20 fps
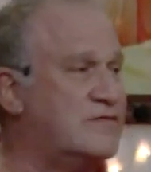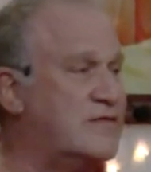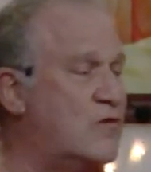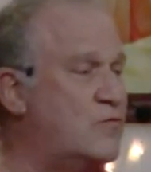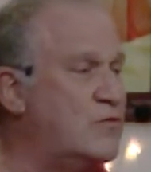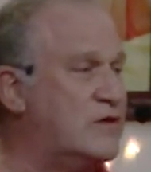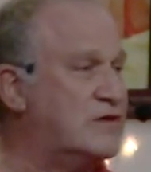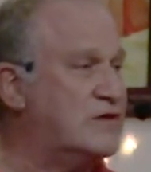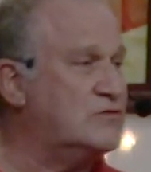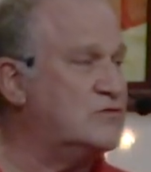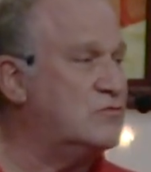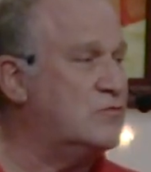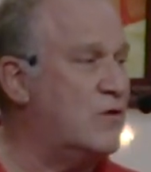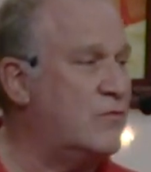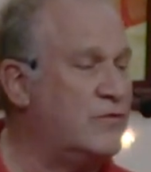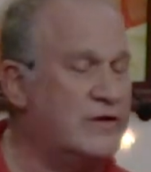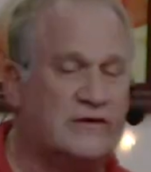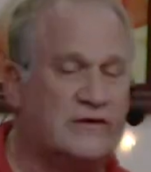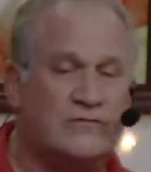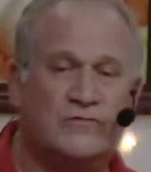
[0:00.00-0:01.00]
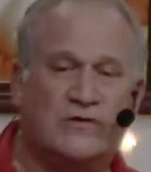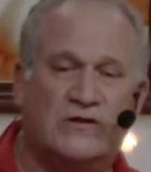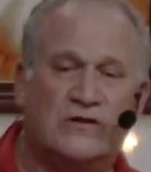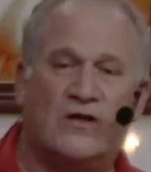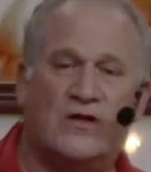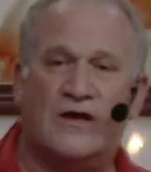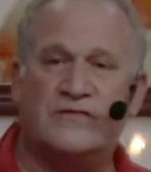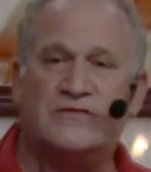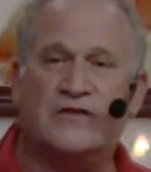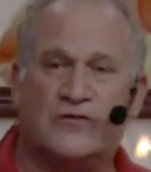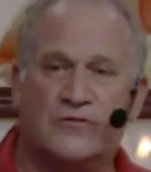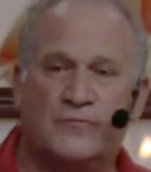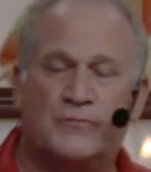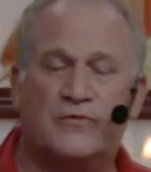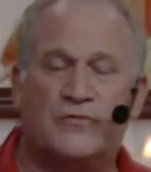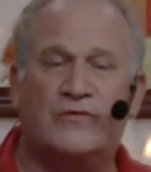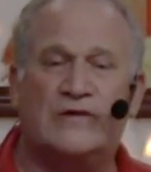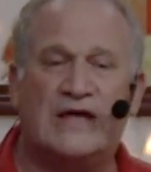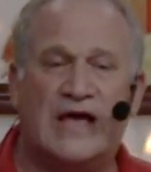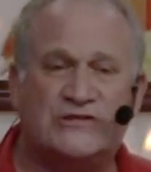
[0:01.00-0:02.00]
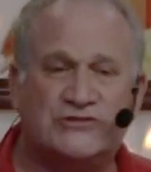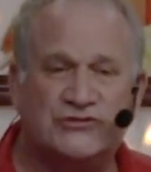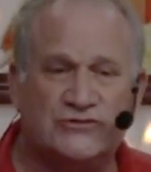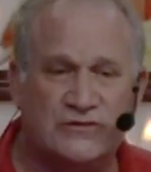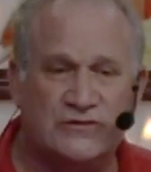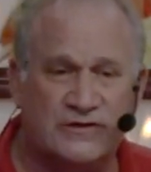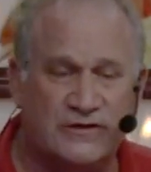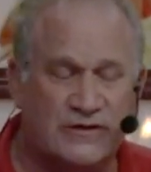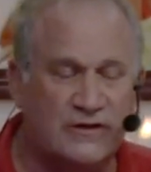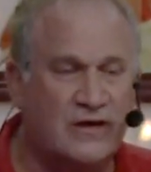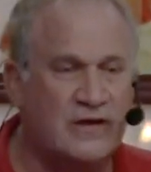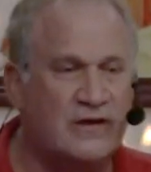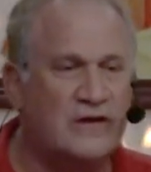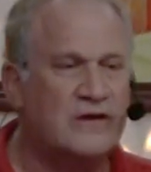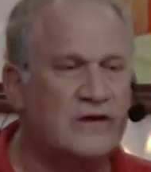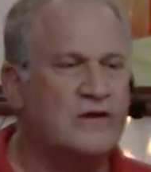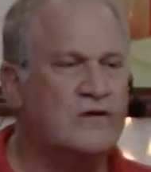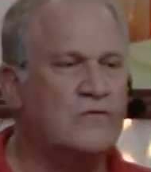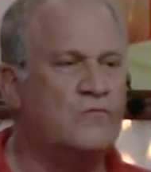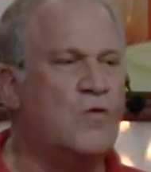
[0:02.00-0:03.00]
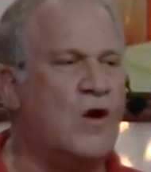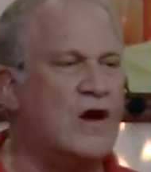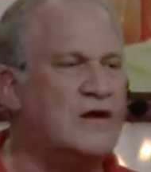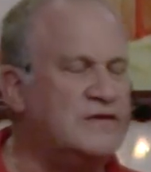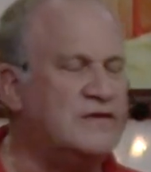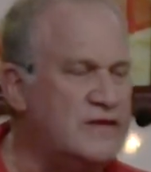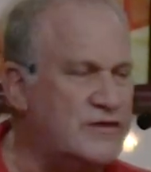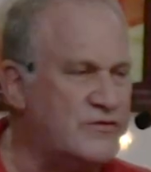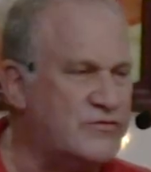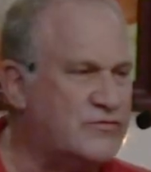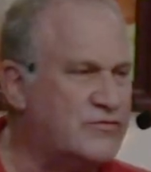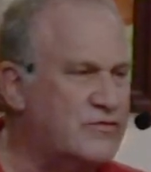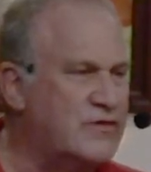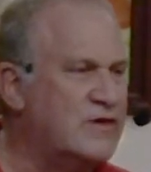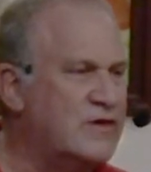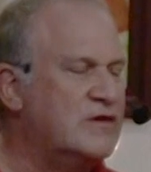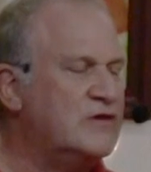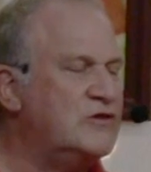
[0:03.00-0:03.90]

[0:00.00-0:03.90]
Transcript: that we can do where we can realize experientially oneness,